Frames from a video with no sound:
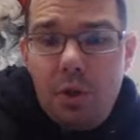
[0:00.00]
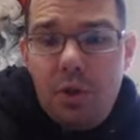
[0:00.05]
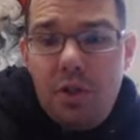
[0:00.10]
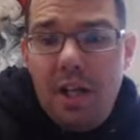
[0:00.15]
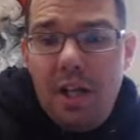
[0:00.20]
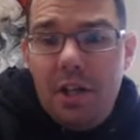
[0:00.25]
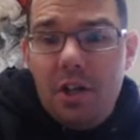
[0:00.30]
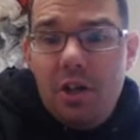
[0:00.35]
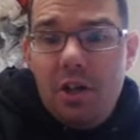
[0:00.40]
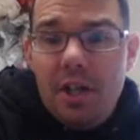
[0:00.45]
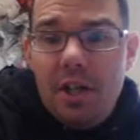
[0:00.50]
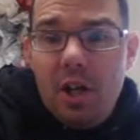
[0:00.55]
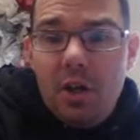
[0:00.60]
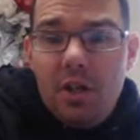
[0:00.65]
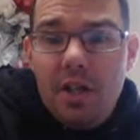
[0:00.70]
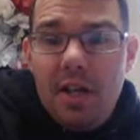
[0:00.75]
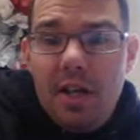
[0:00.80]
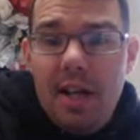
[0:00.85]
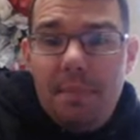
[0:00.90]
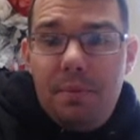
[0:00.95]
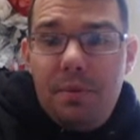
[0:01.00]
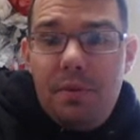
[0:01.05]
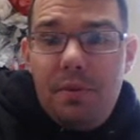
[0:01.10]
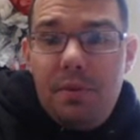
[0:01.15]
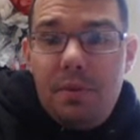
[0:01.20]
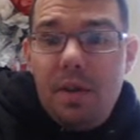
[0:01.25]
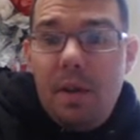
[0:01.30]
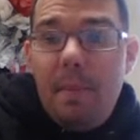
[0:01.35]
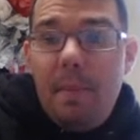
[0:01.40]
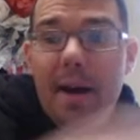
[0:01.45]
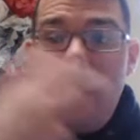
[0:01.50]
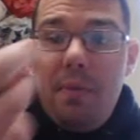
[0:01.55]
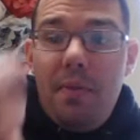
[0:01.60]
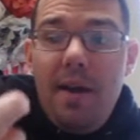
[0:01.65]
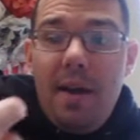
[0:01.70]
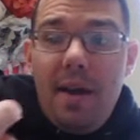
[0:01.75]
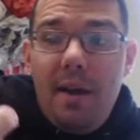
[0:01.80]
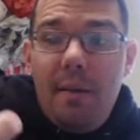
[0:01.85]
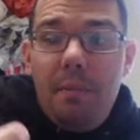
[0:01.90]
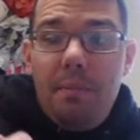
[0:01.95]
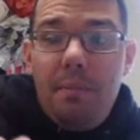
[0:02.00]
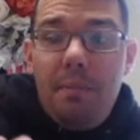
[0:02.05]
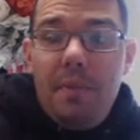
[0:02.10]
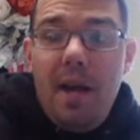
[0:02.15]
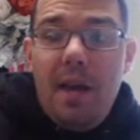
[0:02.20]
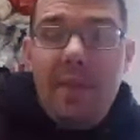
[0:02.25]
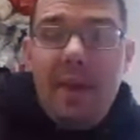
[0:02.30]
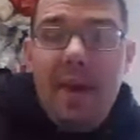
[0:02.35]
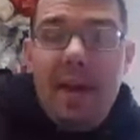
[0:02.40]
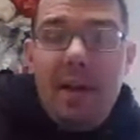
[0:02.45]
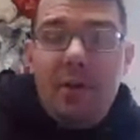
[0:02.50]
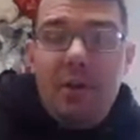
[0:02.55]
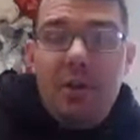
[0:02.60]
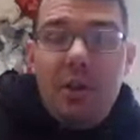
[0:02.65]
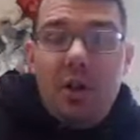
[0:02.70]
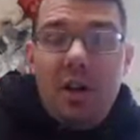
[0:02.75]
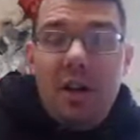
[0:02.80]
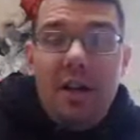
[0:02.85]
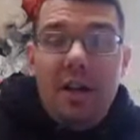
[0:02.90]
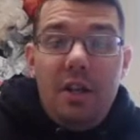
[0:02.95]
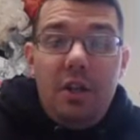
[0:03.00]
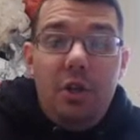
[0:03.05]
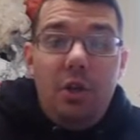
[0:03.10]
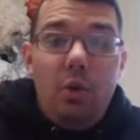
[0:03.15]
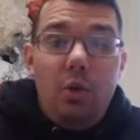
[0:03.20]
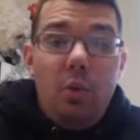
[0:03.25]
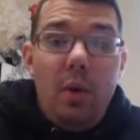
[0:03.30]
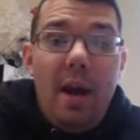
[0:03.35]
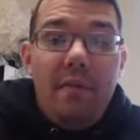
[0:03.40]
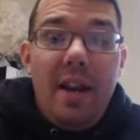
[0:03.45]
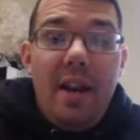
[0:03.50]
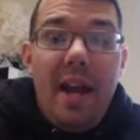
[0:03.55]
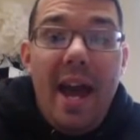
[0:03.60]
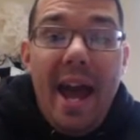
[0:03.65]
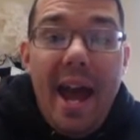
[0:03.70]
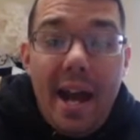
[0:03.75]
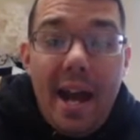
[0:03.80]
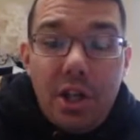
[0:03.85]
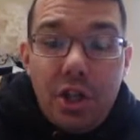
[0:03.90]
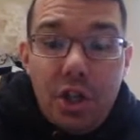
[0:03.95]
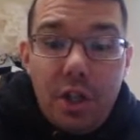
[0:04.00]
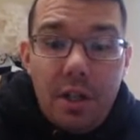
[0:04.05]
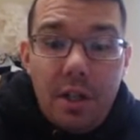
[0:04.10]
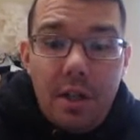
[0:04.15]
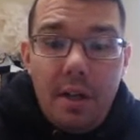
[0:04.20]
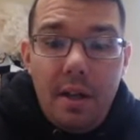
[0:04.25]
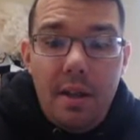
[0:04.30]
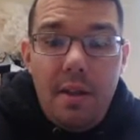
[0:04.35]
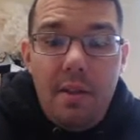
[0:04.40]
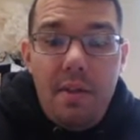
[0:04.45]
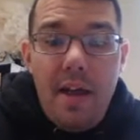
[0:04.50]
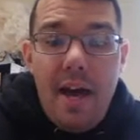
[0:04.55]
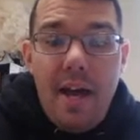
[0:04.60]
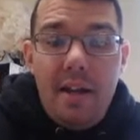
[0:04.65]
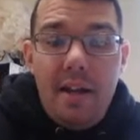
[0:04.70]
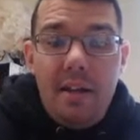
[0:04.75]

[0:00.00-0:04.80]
you're taking your stereotypes about them, and then you have an action that